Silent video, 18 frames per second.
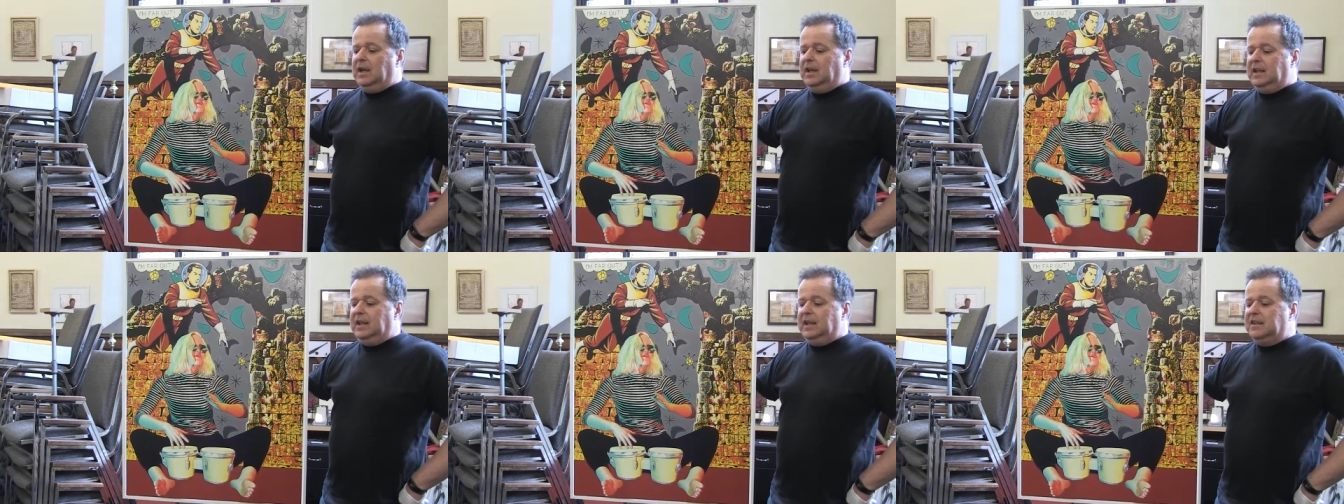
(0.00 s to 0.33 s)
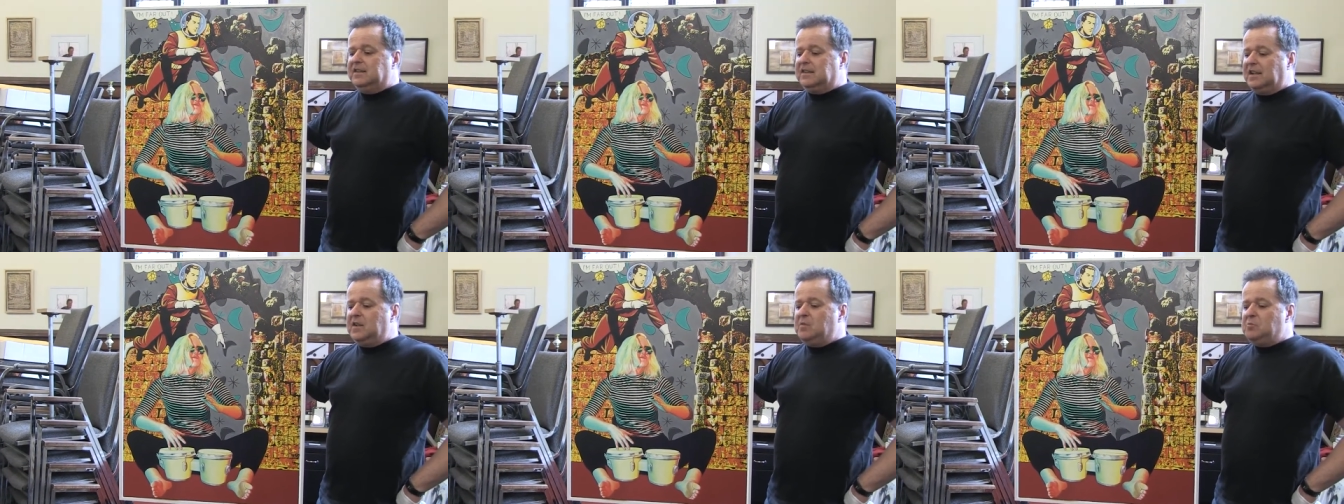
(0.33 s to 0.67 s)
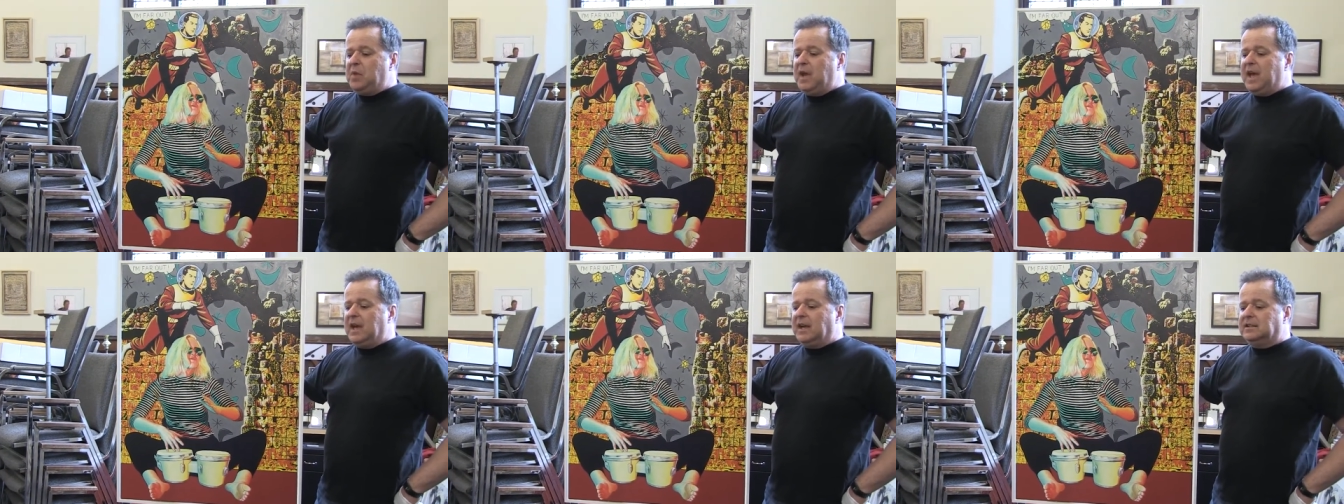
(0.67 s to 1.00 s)
His
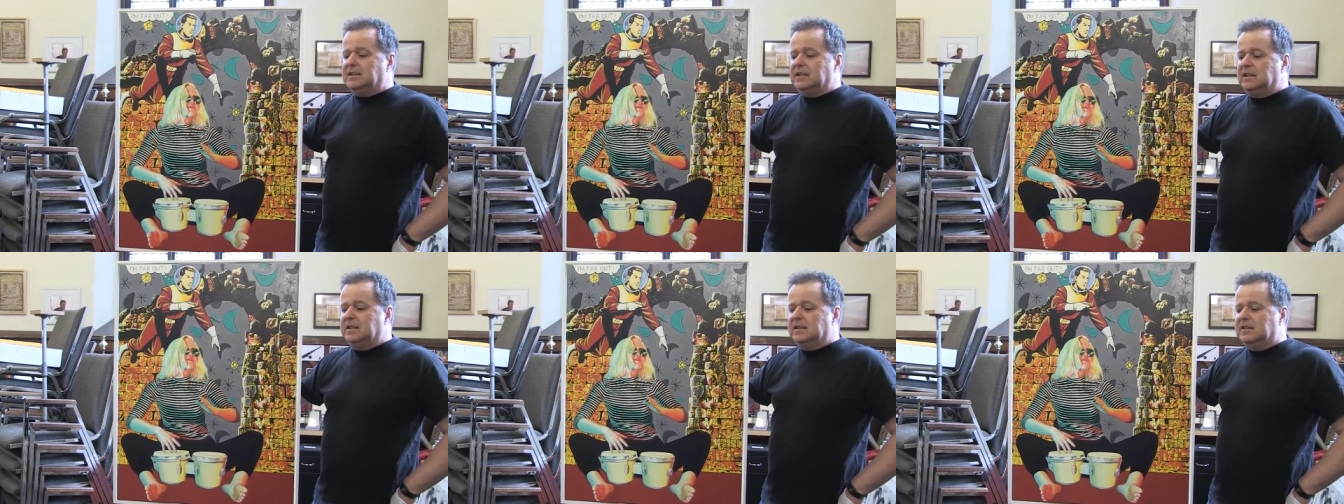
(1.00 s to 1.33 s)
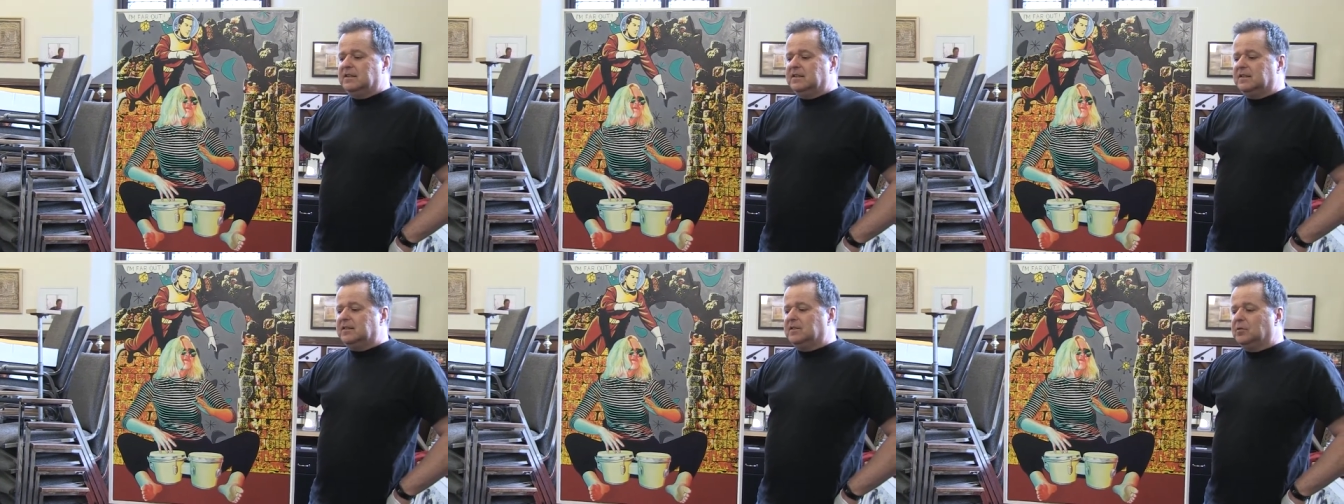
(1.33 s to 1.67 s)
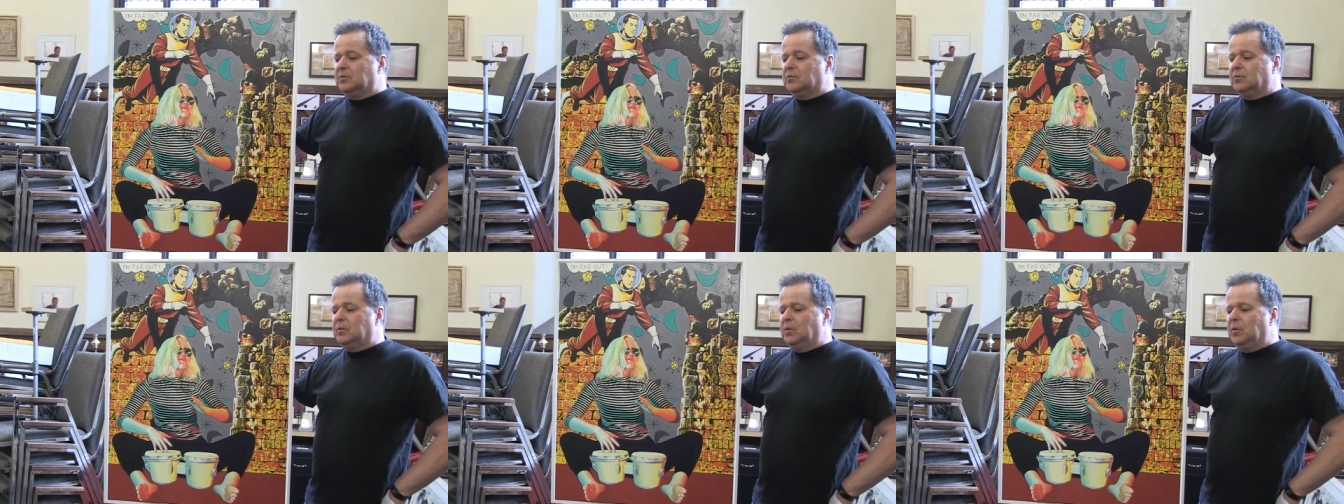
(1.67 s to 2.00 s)
impact is
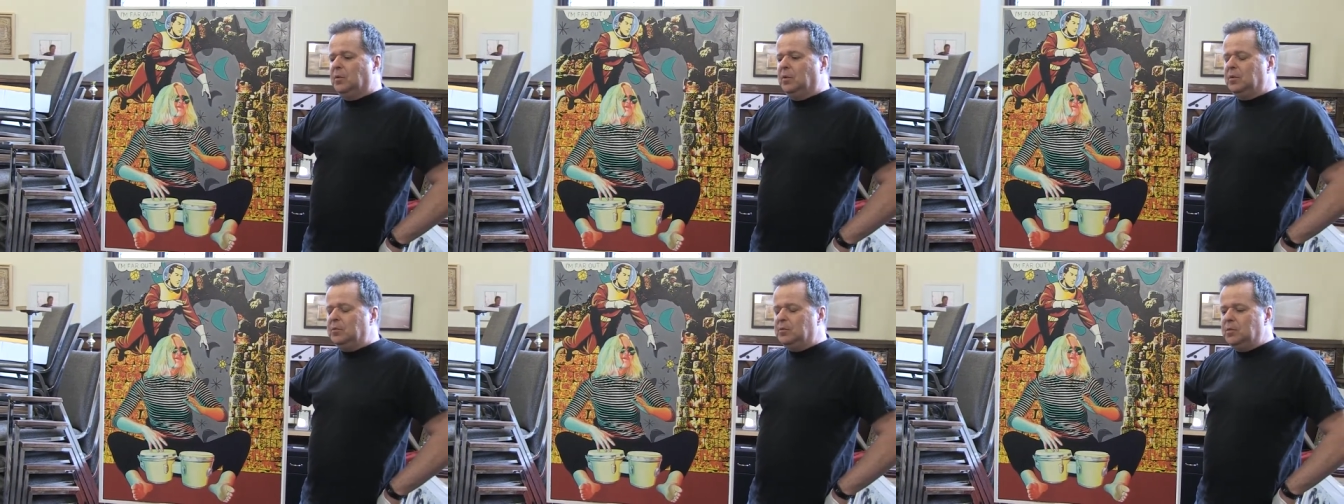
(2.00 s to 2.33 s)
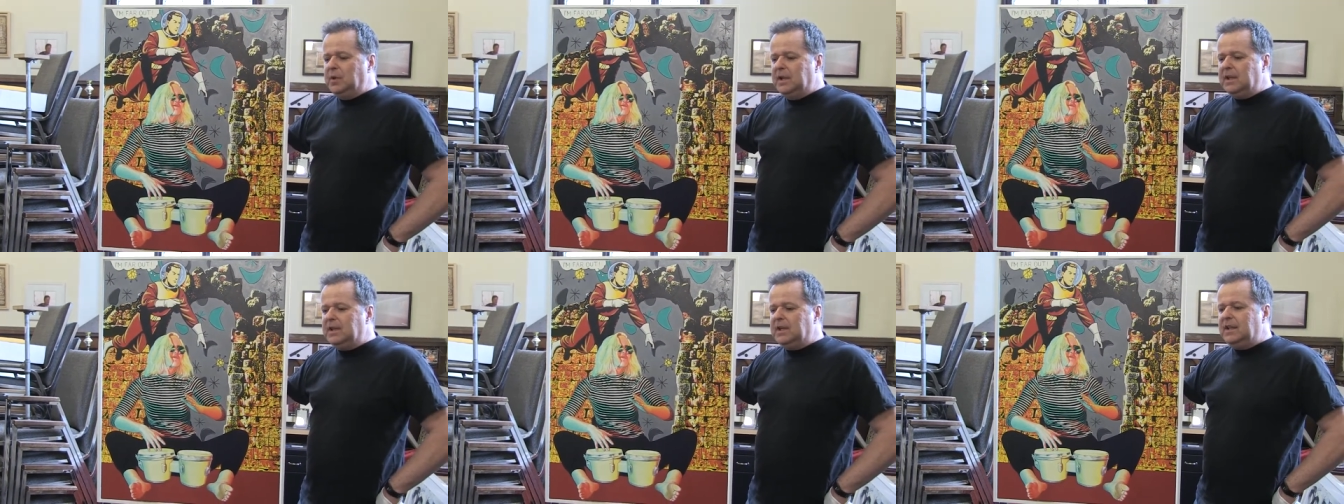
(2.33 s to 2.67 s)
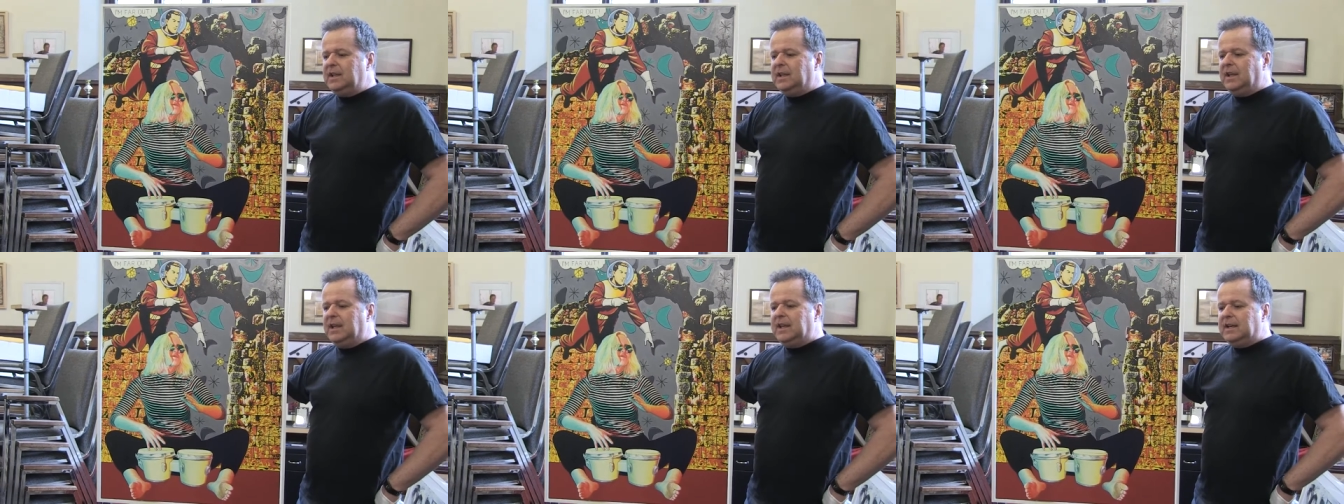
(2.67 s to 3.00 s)

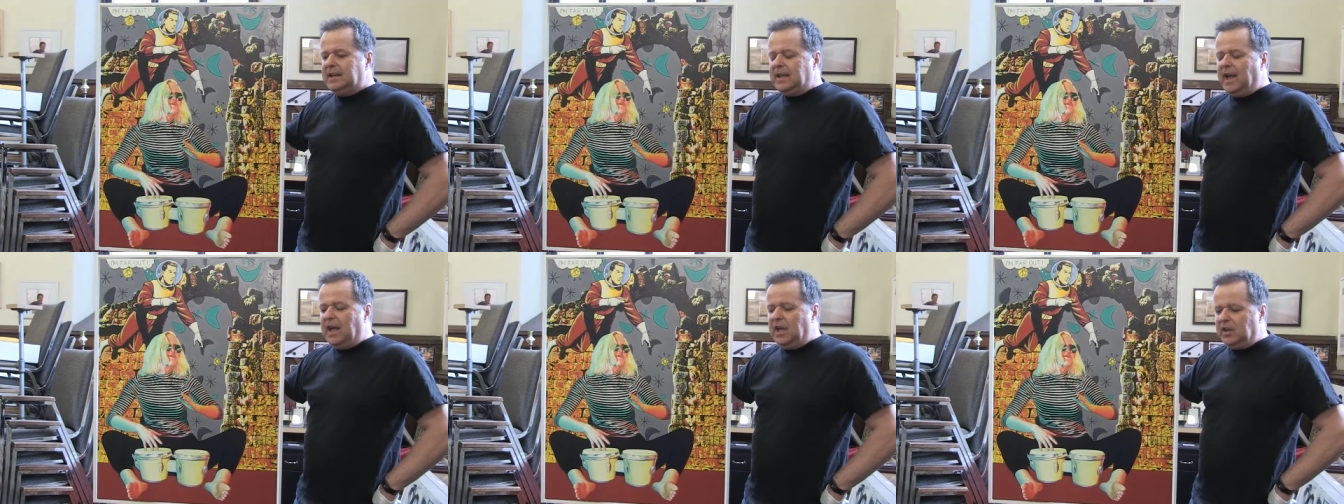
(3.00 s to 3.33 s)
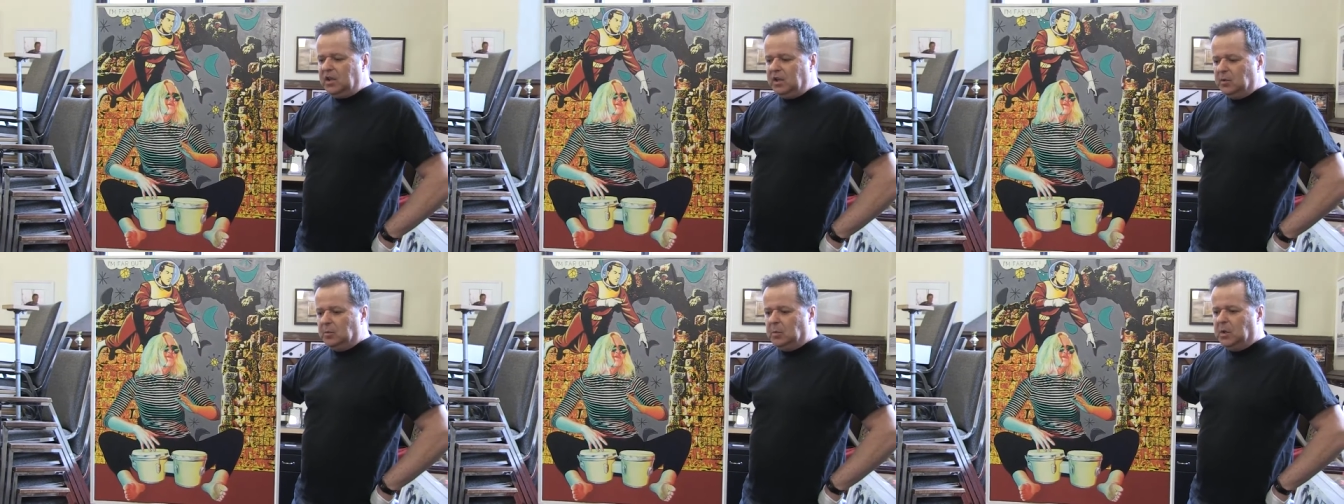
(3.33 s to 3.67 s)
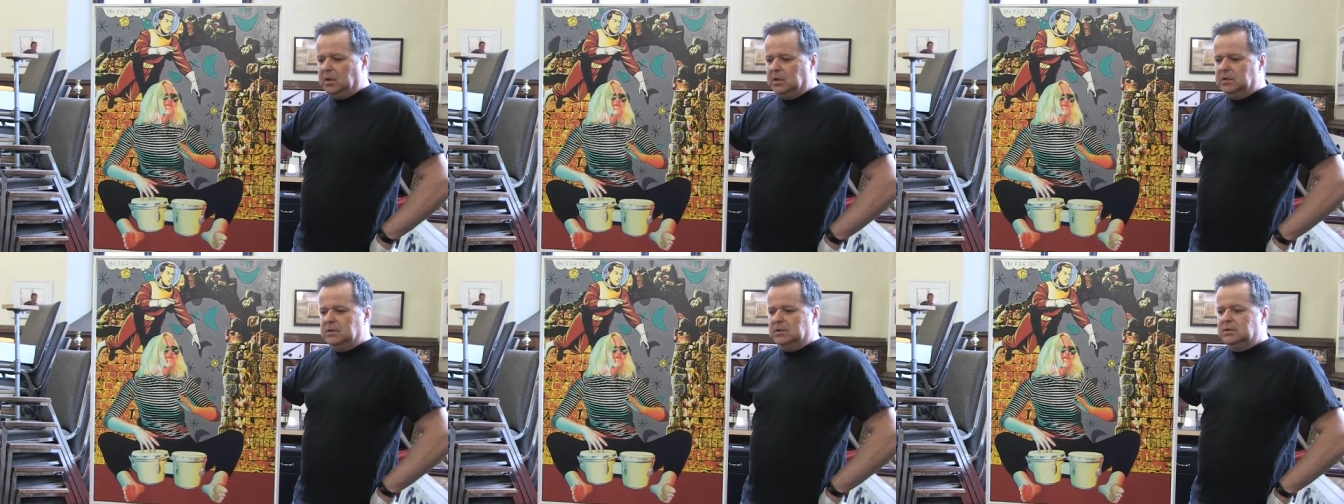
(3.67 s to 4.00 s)
really
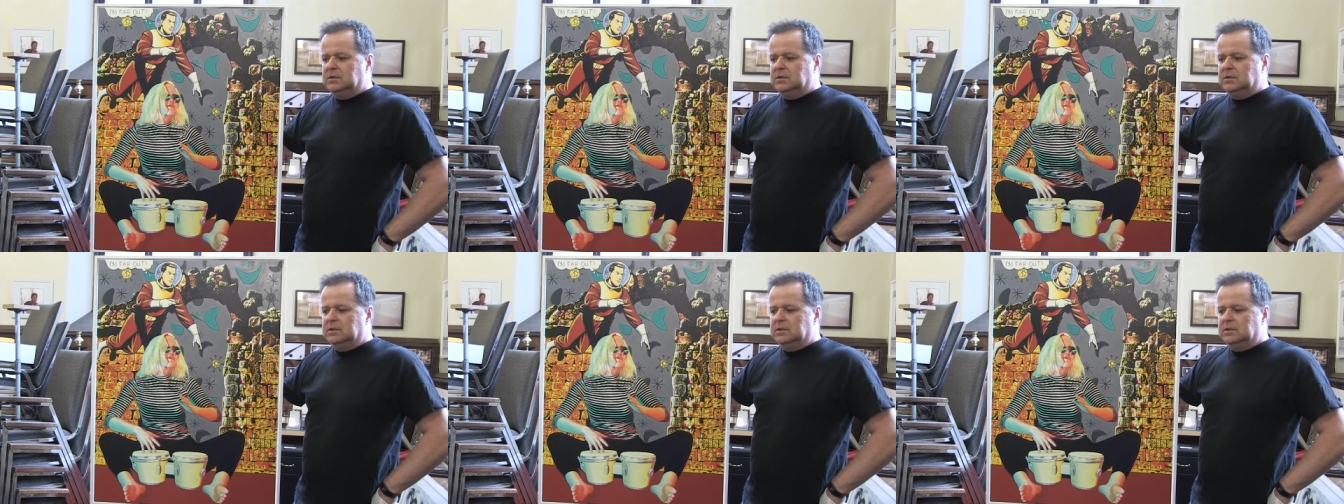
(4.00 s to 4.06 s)
incalculable.